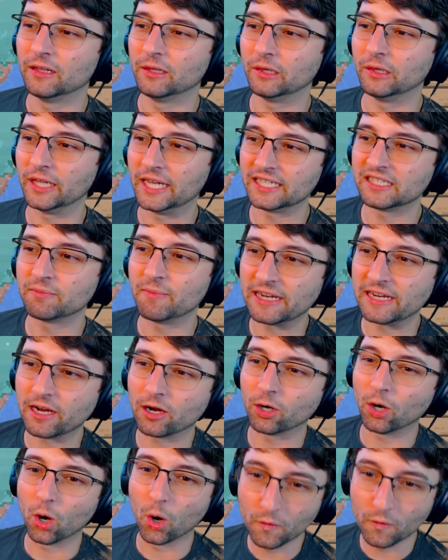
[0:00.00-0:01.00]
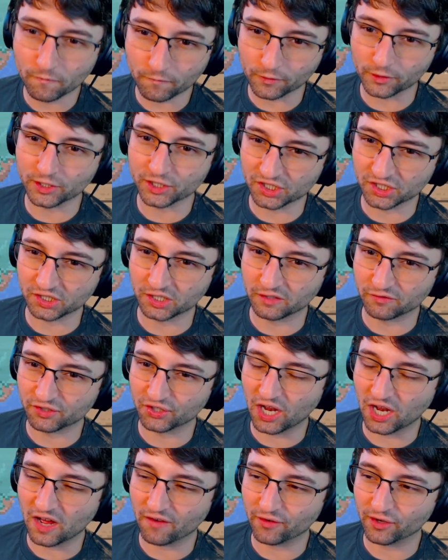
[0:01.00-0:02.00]
let's make our own version of
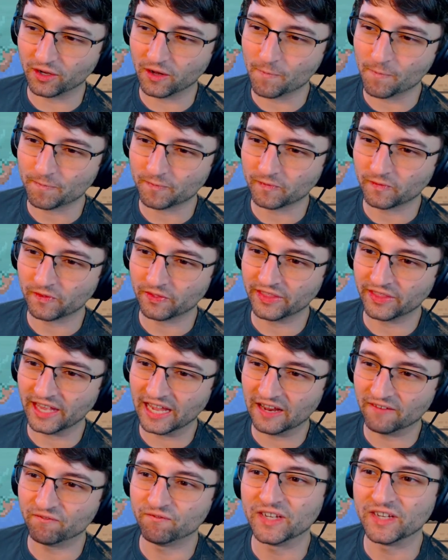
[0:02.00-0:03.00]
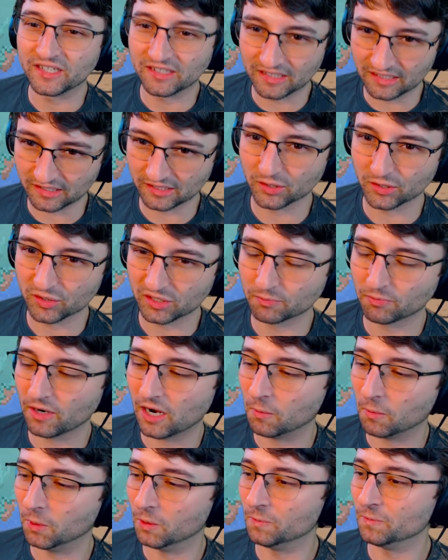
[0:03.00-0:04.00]
Java that fixes those
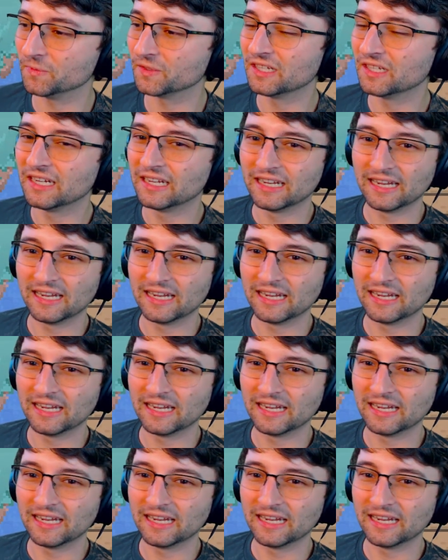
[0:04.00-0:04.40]
problems.